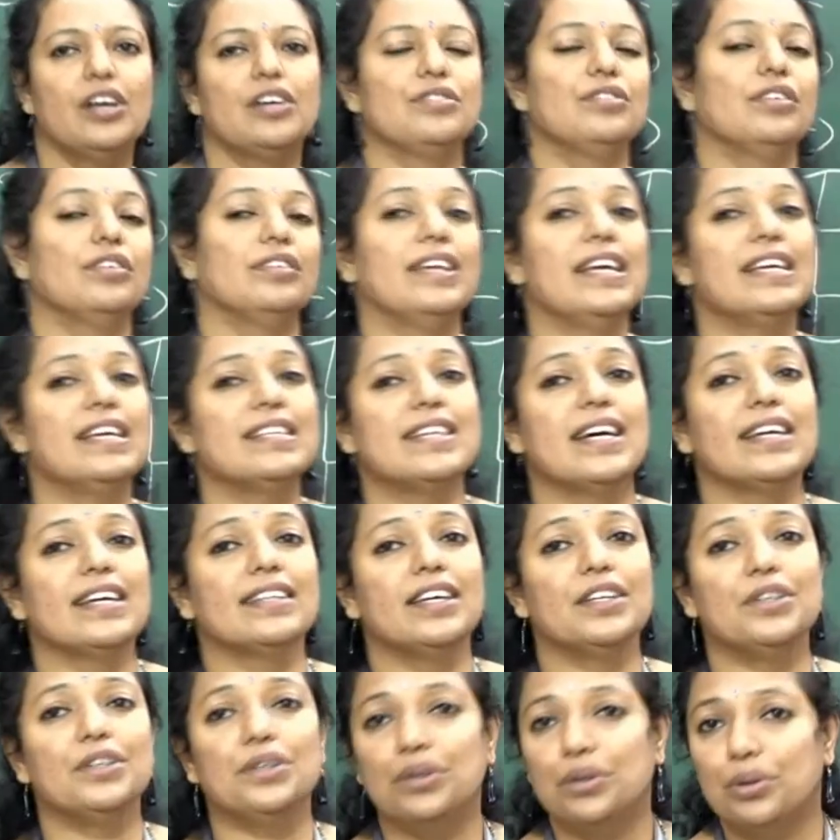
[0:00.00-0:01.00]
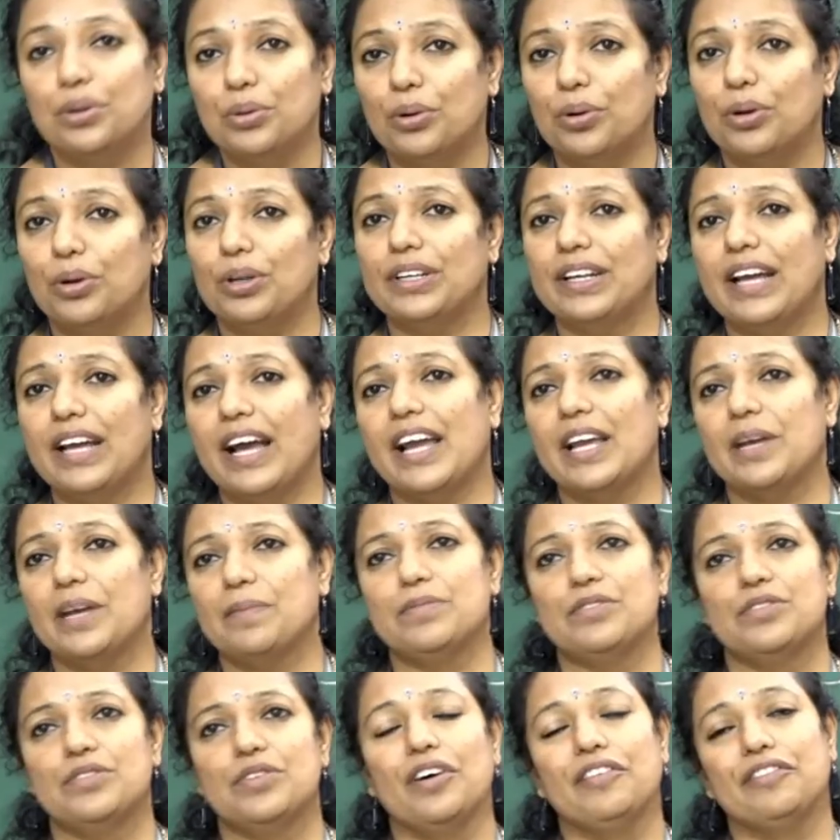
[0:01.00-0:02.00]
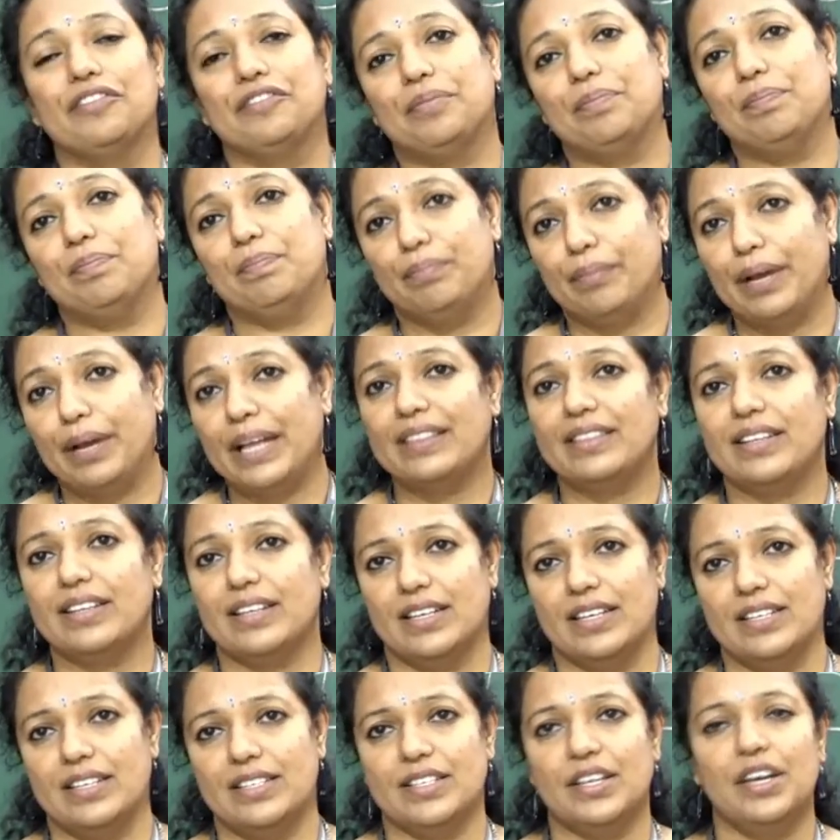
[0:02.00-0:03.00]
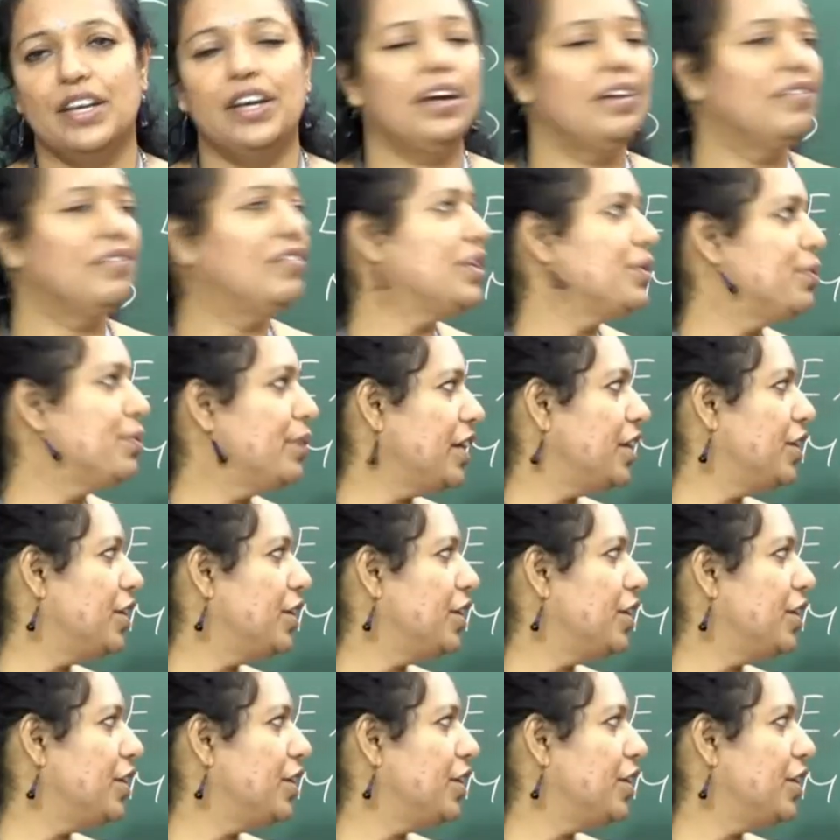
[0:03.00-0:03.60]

So these are the two types of methods which